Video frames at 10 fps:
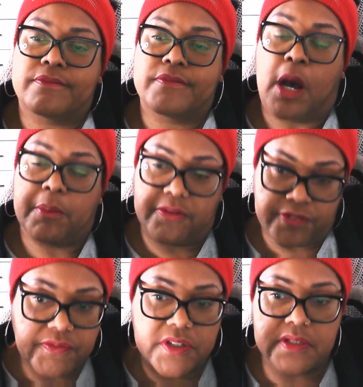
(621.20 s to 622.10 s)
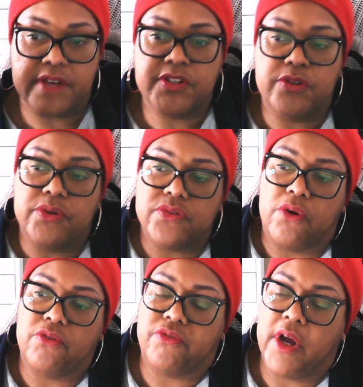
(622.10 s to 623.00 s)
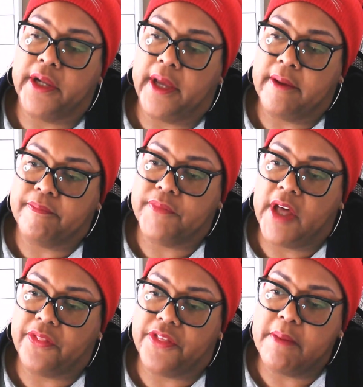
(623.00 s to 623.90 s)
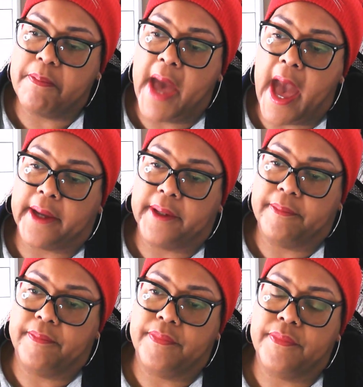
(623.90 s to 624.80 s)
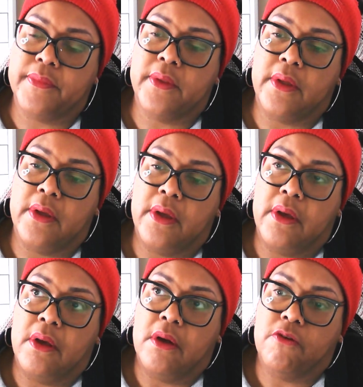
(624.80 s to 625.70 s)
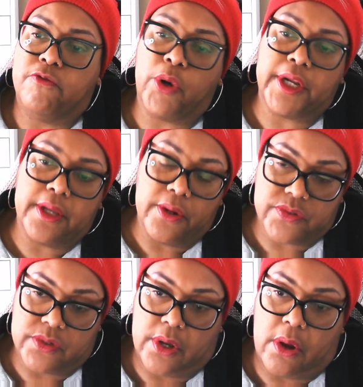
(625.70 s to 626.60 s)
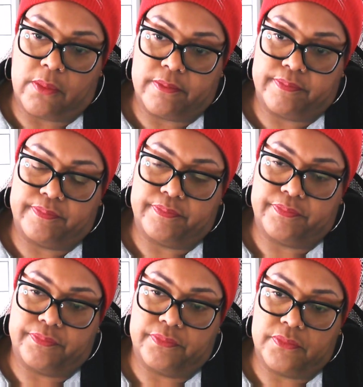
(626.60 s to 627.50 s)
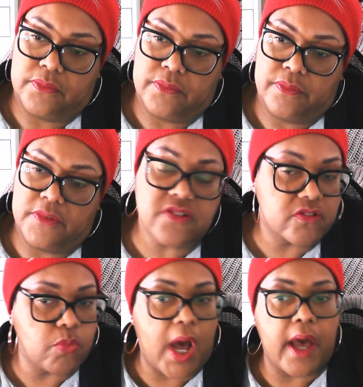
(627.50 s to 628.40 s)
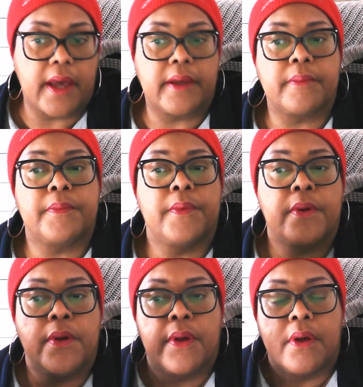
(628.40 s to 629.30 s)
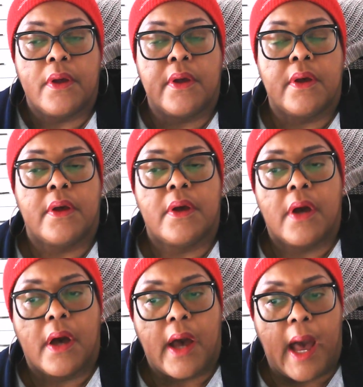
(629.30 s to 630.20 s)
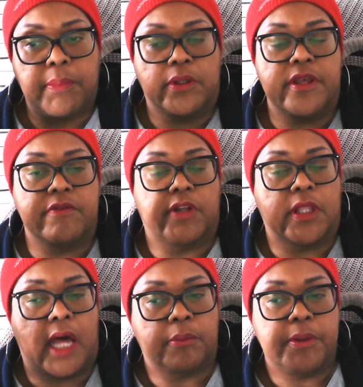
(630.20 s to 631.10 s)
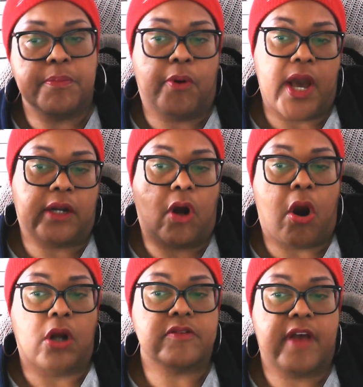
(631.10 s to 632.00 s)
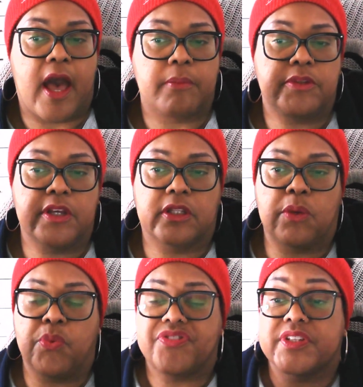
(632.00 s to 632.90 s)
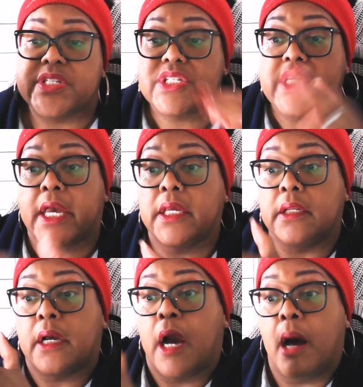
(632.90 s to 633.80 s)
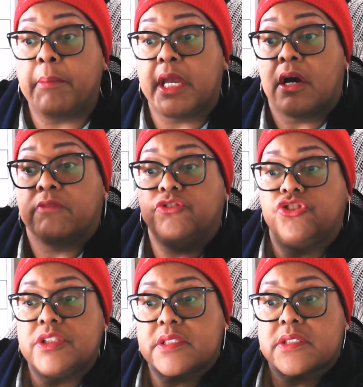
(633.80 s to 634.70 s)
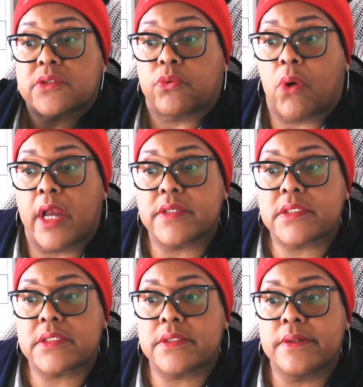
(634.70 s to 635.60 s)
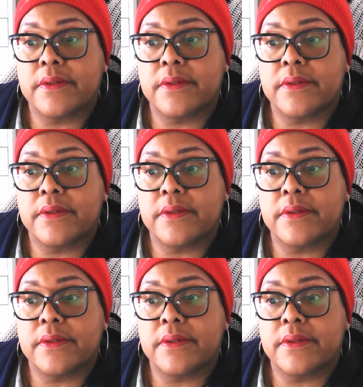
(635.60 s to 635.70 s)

I'll be 57 years old Friday. Now think back. 40 years ago. This is why I believe a lot of people had a hard time dealing with the second coming of Jesus Christ.